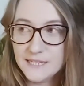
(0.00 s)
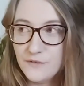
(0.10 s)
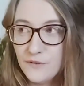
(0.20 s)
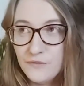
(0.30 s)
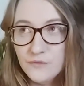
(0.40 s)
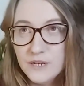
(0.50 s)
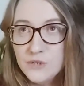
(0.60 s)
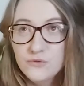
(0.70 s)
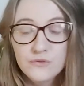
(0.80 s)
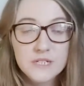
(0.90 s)
if you feel really
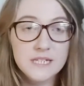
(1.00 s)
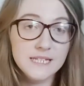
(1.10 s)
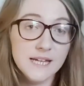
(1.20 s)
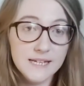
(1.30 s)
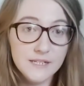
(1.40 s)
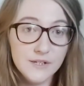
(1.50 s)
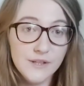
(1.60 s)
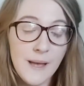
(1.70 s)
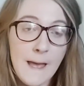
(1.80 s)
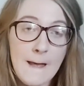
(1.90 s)
drawn to the
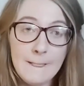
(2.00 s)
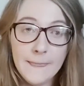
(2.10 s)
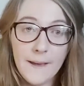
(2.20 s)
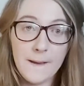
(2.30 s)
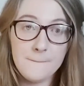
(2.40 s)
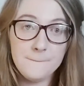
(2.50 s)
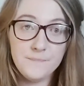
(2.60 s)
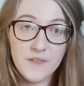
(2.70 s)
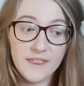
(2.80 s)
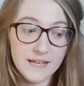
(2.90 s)
title,
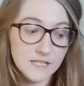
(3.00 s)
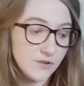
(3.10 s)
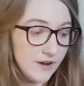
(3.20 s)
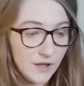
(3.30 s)
then that's great.